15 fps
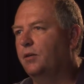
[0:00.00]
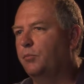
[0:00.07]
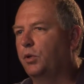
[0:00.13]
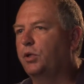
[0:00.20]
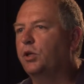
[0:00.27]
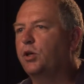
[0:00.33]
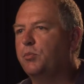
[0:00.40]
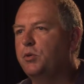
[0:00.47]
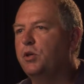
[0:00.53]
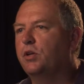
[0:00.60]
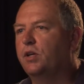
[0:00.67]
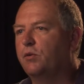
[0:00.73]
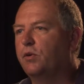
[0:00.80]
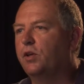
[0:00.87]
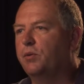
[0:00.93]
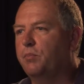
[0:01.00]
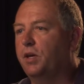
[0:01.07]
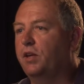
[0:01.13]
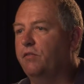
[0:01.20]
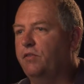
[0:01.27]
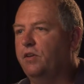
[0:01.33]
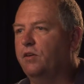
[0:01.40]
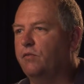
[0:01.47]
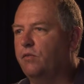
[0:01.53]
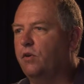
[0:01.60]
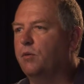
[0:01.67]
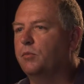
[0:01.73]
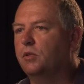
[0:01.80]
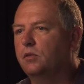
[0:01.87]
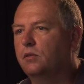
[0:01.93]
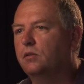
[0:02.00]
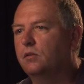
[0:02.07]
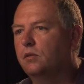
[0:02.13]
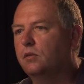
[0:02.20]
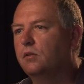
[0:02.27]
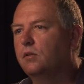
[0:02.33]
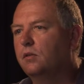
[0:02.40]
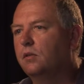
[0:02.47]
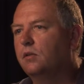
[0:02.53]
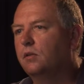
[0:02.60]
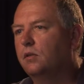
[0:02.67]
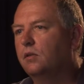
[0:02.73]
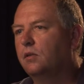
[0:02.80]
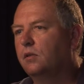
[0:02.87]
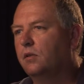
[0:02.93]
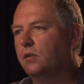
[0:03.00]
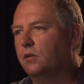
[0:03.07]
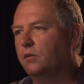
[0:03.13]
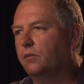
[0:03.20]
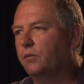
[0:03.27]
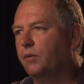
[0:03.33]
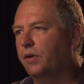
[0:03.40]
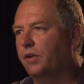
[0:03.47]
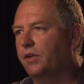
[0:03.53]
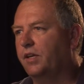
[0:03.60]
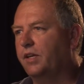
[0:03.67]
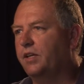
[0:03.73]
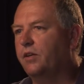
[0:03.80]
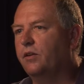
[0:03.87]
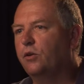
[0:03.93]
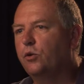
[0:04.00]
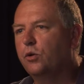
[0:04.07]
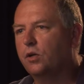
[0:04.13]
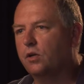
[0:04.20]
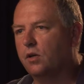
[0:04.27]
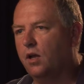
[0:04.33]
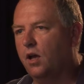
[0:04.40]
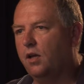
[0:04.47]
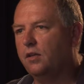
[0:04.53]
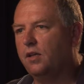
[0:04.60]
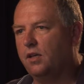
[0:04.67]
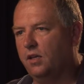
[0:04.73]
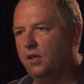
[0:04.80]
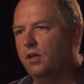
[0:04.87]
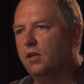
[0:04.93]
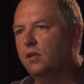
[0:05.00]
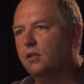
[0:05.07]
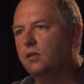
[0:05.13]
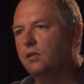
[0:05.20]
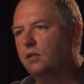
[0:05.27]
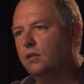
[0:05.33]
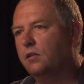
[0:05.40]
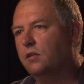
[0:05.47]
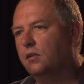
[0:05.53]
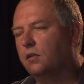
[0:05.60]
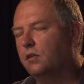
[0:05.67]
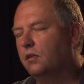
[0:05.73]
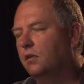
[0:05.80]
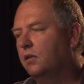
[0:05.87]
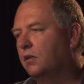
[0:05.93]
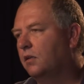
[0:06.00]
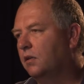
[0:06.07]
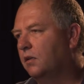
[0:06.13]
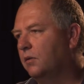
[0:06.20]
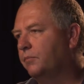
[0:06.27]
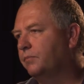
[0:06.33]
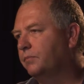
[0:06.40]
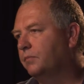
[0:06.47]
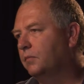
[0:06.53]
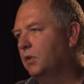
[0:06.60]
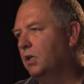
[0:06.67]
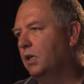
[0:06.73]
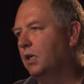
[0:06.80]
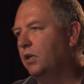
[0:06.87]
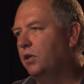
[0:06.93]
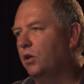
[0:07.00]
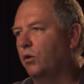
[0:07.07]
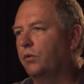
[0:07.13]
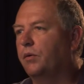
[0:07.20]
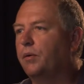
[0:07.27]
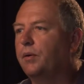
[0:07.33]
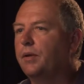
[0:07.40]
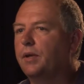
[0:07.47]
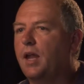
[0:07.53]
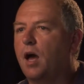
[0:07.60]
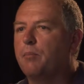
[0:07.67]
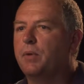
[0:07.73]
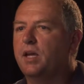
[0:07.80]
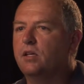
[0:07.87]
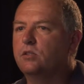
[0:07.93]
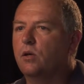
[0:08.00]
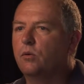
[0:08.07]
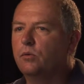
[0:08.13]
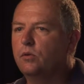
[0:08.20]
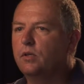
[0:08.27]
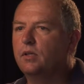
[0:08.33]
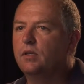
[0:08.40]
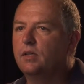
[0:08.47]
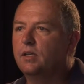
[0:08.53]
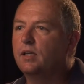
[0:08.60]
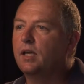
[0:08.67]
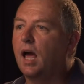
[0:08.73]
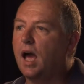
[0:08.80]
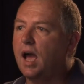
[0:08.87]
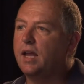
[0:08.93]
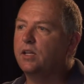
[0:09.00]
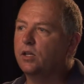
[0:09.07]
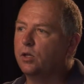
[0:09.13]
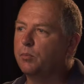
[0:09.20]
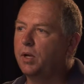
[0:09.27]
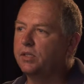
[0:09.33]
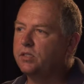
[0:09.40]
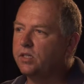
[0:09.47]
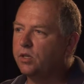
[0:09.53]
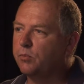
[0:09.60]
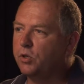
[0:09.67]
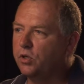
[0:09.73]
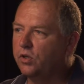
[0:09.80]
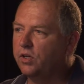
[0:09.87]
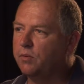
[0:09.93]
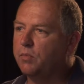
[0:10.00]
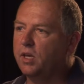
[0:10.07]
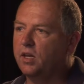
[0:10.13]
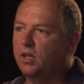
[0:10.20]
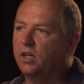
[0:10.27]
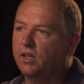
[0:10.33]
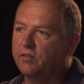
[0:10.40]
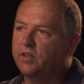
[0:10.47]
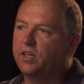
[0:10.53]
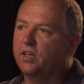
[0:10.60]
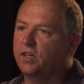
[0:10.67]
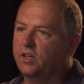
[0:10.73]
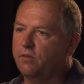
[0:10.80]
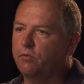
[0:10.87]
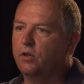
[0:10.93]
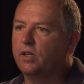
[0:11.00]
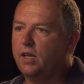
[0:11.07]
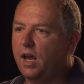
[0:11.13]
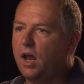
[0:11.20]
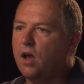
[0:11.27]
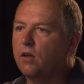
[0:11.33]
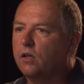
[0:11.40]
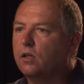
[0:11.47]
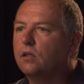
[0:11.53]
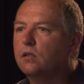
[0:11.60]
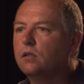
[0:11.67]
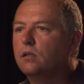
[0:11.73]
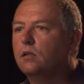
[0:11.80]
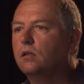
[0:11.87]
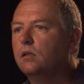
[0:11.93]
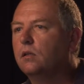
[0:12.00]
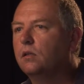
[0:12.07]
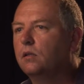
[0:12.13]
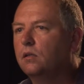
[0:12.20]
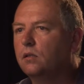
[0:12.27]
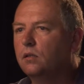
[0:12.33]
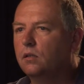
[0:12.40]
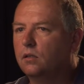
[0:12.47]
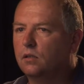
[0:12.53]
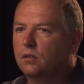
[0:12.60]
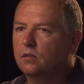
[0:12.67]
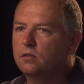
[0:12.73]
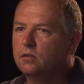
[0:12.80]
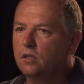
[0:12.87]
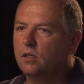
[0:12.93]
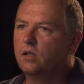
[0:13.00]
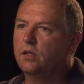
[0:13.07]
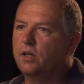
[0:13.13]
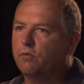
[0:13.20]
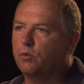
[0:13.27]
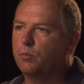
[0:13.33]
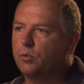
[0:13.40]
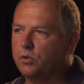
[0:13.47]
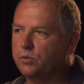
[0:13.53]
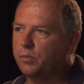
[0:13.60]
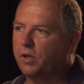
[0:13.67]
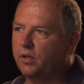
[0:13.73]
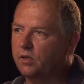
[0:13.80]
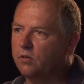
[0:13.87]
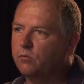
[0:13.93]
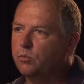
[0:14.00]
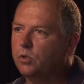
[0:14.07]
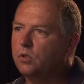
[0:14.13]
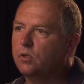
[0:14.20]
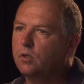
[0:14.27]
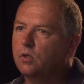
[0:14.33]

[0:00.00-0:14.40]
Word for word: but the community really benefited from it. You know, whether they knew it or not, they did. You know, not being so tied to the Muncie community, living in a different county, it's a little different perspective. But